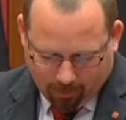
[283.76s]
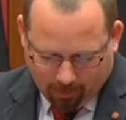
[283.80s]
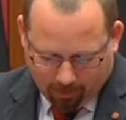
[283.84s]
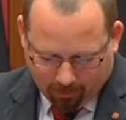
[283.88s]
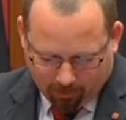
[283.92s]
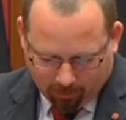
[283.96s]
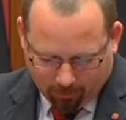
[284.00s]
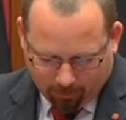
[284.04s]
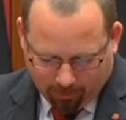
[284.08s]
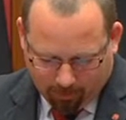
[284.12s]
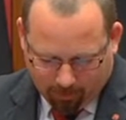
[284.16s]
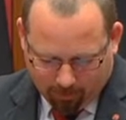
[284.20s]

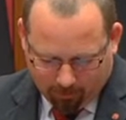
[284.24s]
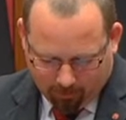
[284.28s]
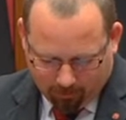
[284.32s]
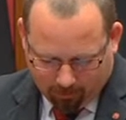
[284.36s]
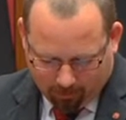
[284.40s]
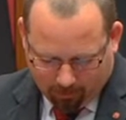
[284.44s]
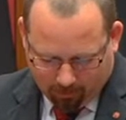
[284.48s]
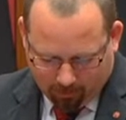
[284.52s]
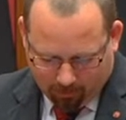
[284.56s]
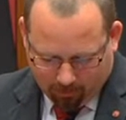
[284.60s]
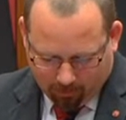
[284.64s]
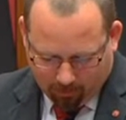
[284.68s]
suppose
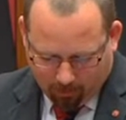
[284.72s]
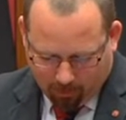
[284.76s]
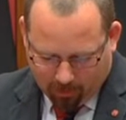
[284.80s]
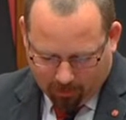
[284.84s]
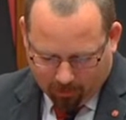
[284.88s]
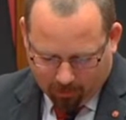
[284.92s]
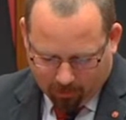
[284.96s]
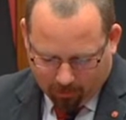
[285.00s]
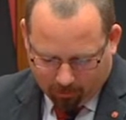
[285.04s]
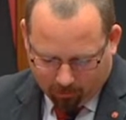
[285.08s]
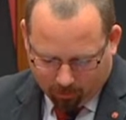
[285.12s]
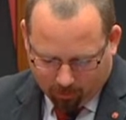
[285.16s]
the
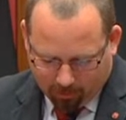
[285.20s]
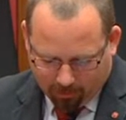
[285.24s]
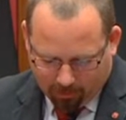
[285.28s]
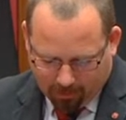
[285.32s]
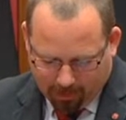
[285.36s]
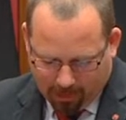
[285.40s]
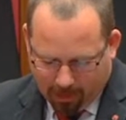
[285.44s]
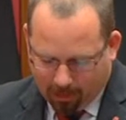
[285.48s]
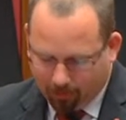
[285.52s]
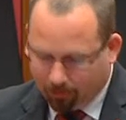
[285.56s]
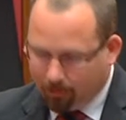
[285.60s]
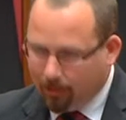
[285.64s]
question I was really
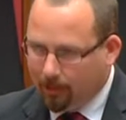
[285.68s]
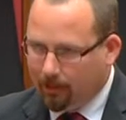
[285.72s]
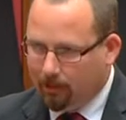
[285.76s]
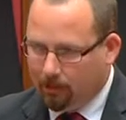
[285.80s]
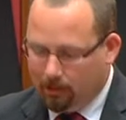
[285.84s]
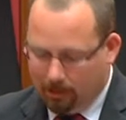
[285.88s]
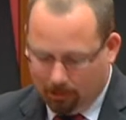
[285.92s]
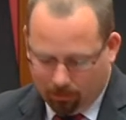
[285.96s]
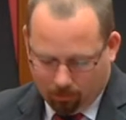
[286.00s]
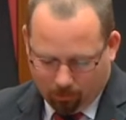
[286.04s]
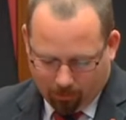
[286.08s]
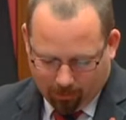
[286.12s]
asking
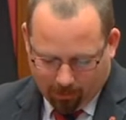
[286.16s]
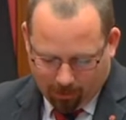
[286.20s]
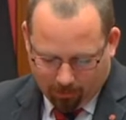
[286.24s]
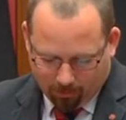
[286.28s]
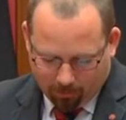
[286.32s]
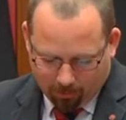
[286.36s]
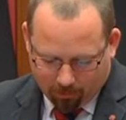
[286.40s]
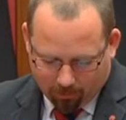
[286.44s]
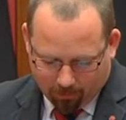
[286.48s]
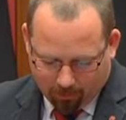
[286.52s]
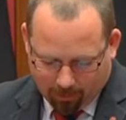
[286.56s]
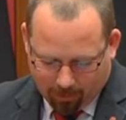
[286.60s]
in all that
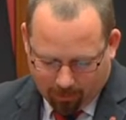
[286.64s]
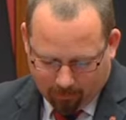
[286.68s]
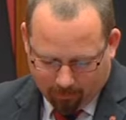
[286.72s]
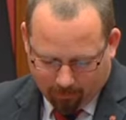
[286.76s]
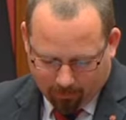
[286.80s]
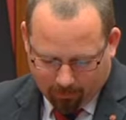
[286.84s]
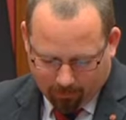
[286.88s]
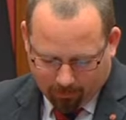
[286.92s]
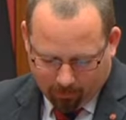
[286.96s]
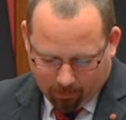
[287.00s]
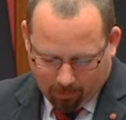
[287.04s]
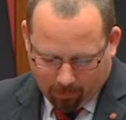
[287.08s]
was,
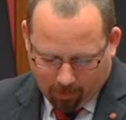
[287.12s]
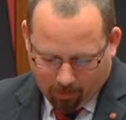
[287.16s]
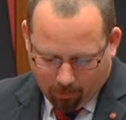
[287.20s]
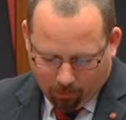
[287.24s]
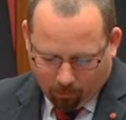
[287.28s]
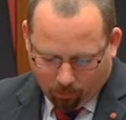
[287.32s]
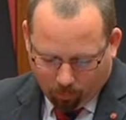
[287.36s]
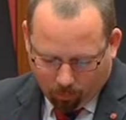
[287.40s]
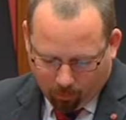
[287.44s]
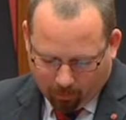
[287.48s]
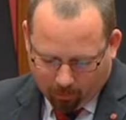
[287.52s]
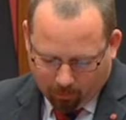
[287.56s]

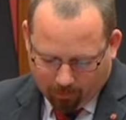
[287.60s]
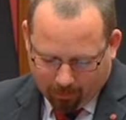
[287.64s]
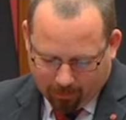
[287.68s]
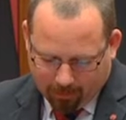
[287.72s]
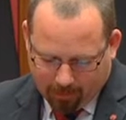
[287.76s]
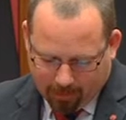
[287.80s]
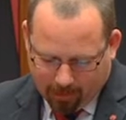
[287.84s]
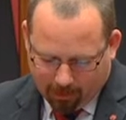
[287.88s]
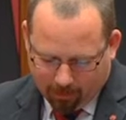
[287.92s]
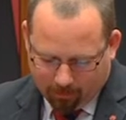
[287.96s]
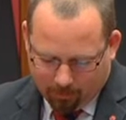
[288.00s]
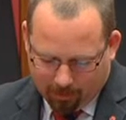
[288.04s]
will the
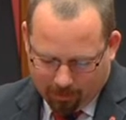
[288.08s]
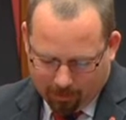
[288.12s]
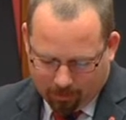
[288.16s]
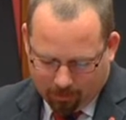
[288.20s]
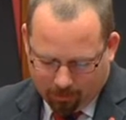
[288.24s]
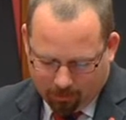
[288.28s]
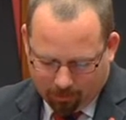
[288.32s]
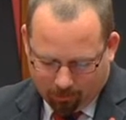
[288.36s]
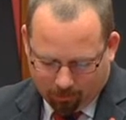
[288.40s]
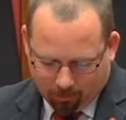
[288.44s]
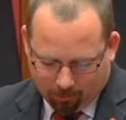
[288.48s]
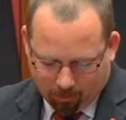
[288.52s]
data be
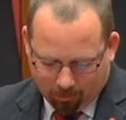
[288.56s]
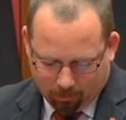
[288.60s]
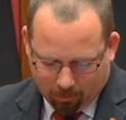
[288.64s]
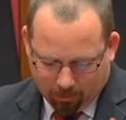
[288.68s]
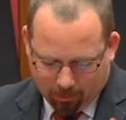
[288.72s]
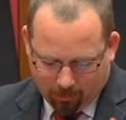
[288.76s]
used to,